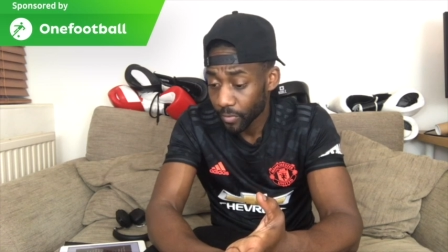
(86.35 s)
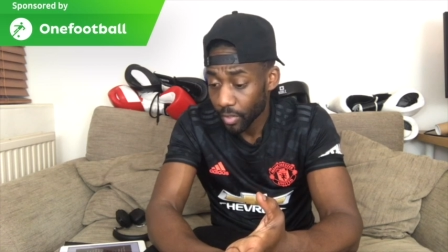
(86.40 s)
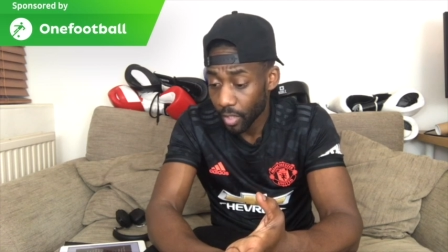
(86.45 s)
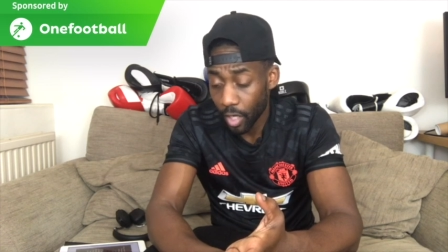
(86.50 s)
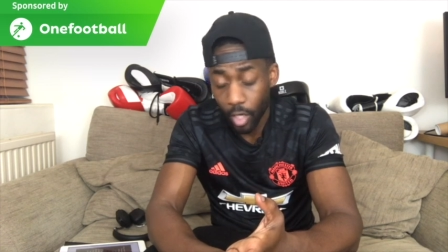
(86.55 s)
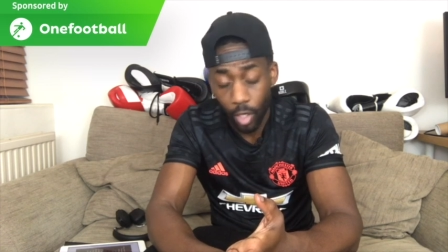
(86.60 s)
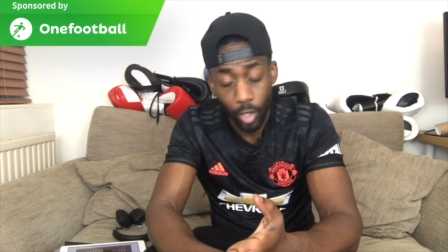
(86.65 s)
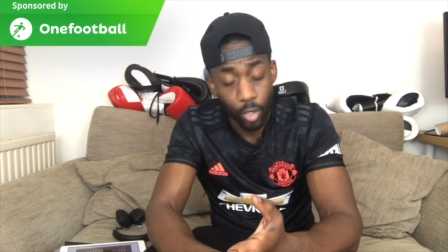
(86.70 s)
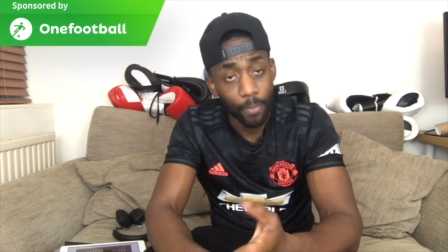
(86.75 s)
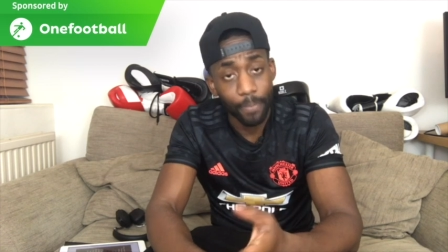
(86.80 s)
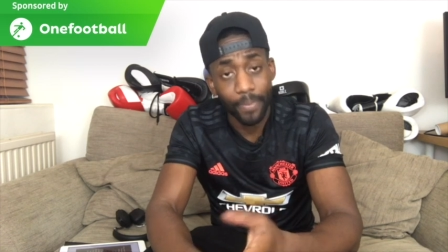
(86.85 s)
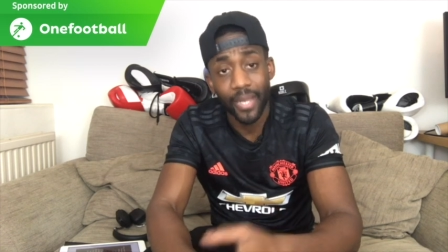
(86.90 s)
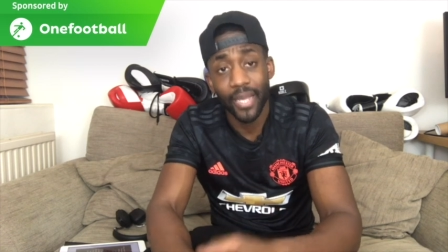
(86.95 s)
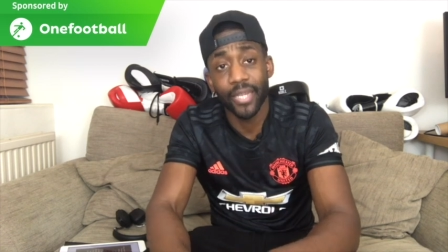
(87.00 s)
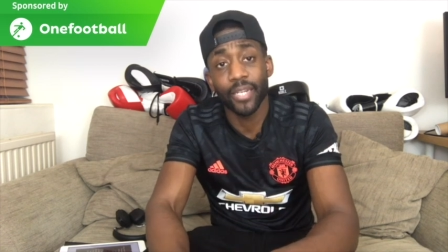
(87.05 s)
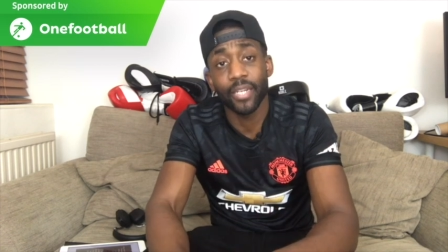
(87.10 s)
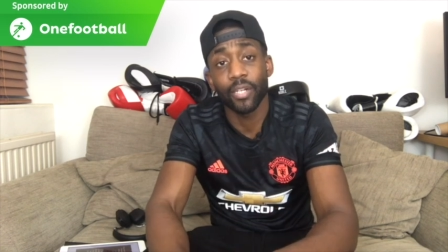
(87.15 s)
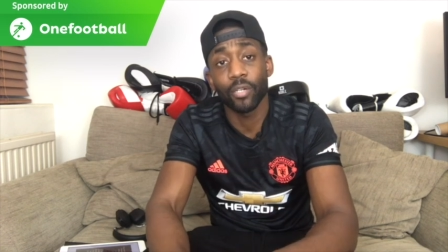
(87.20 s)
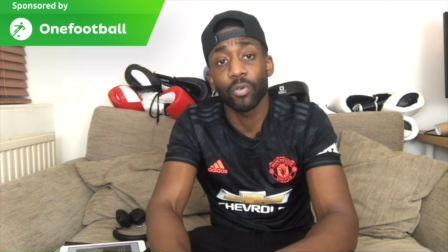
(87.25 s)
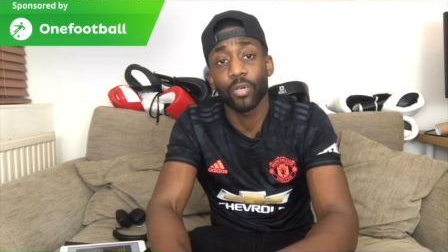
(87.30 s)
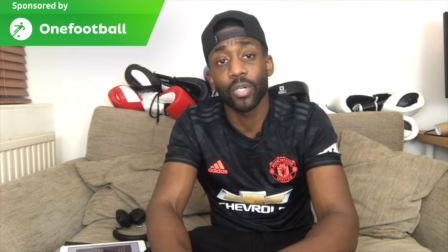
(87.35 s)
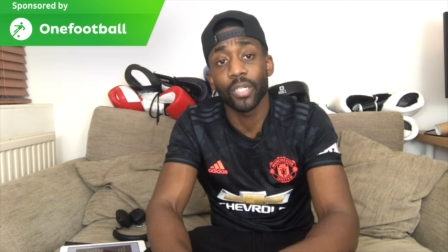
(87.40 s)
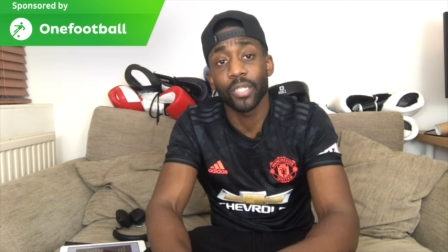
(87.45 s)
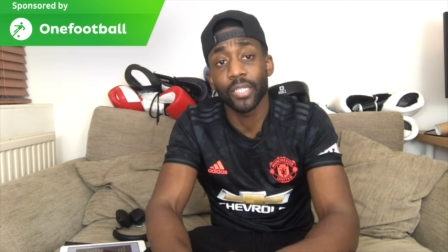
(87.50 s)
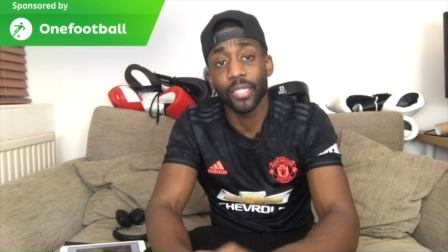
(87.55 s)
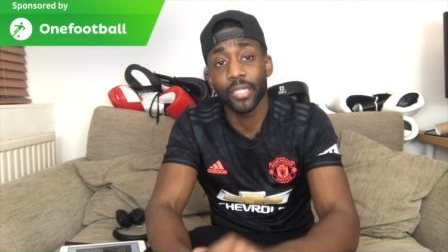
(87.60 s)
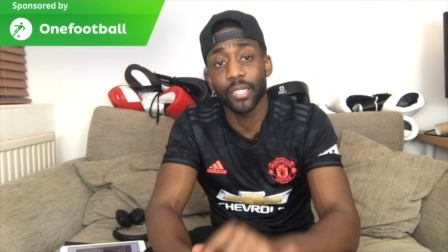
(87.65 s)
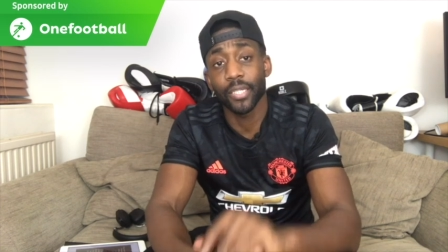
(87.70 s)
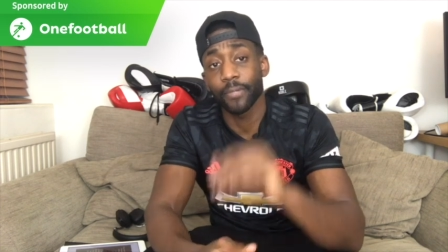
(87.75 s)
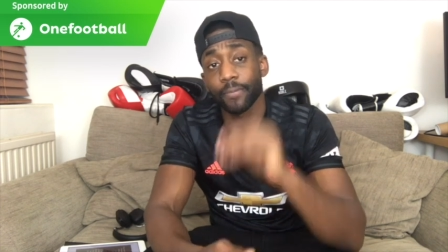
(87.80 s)
a lot better than Ollie
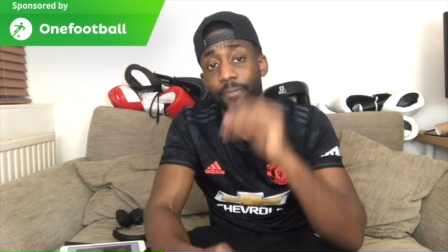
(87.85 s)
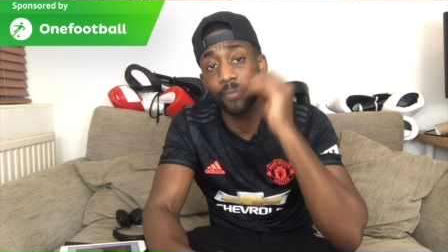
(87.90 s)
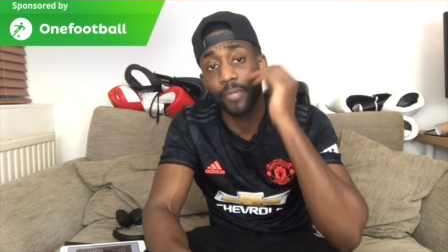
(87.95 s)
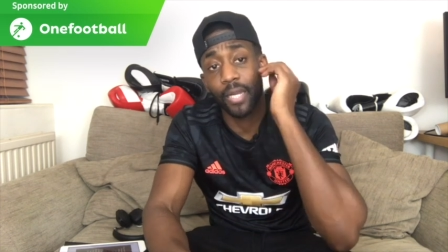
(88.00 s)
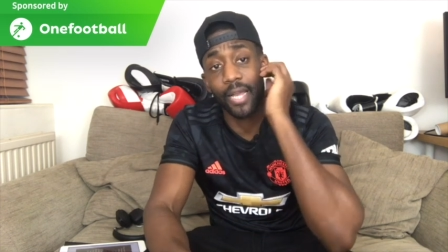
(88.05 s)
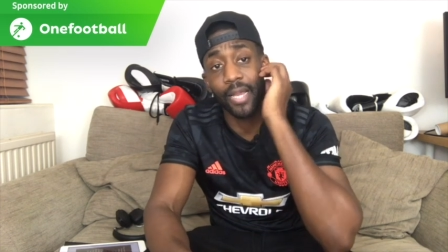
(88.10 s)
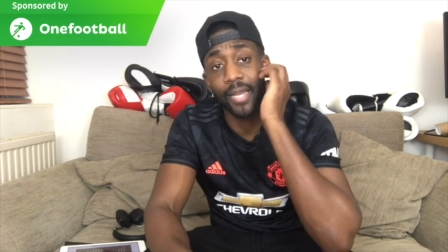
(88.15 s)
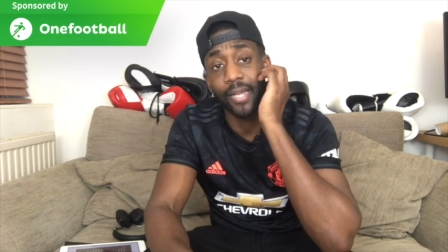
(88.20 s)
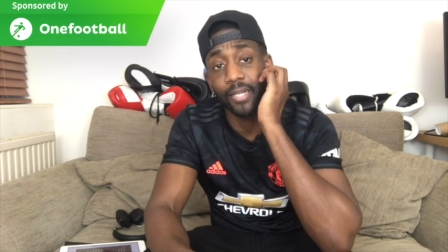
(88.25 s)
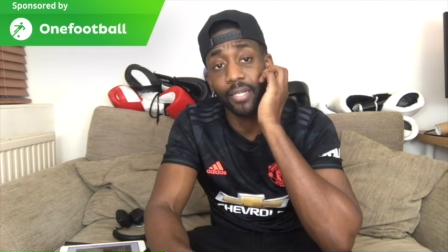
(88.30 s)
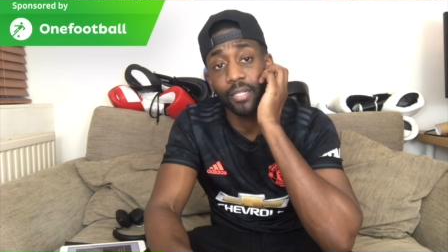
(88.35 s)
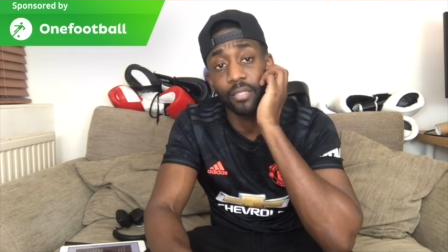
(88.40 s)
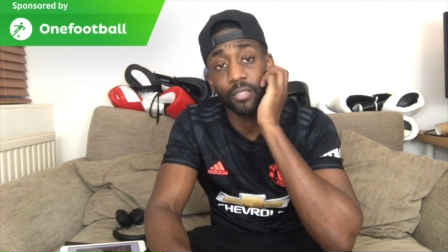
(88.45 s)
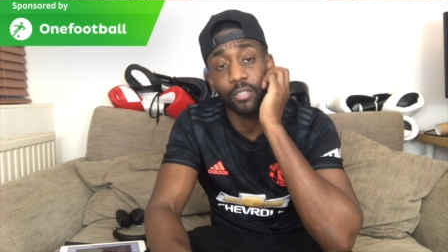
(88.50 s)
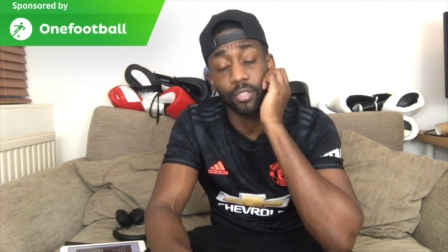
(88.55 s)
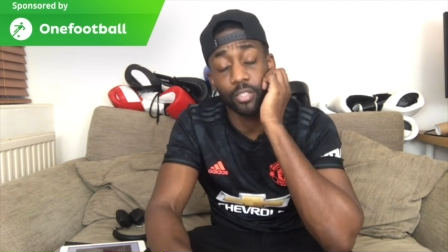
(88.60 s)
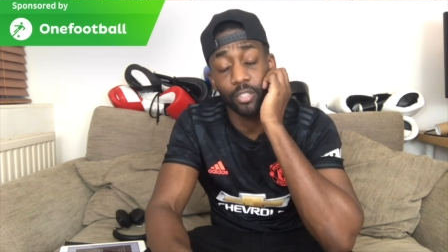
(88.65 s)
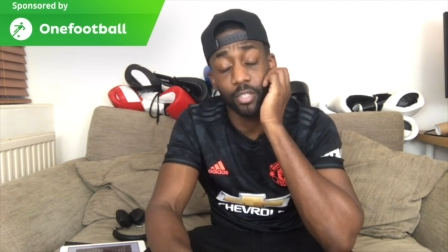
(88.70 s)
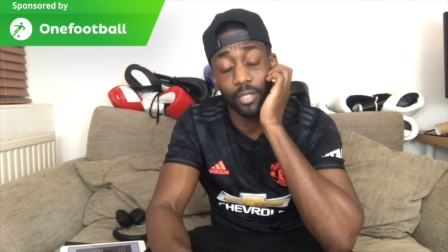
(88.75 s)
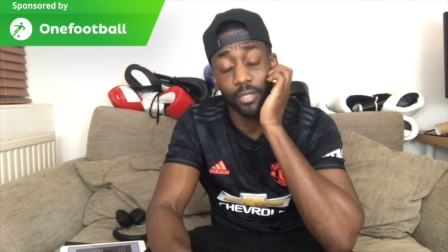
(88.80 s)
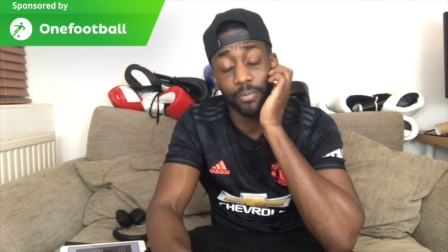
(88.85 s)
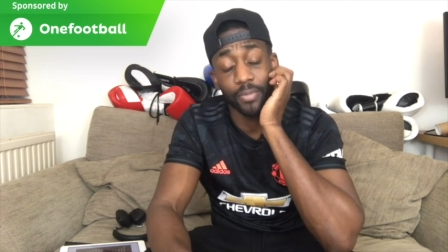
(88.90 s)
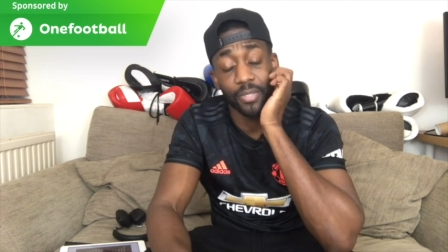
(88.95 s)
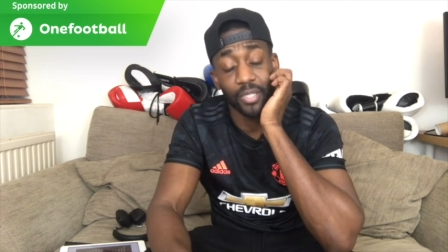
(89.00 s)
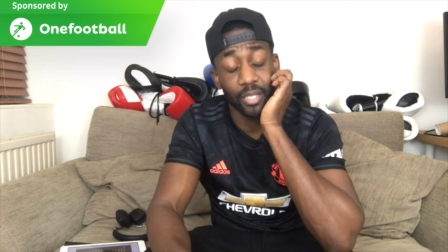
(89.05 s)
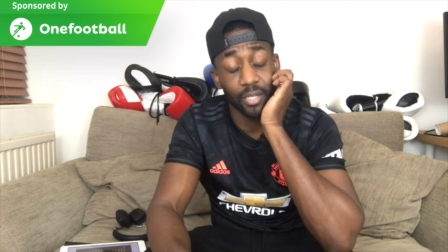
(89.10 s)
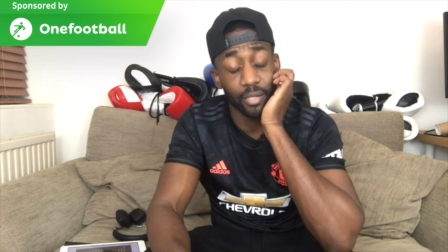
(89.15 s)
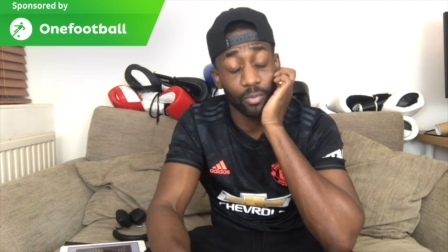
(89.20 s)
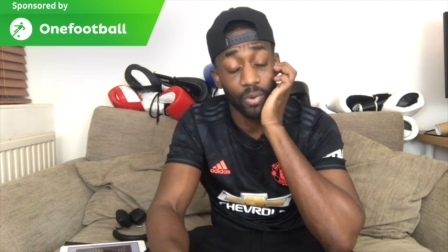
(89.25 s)
in it. Like, do you know what I'm saying?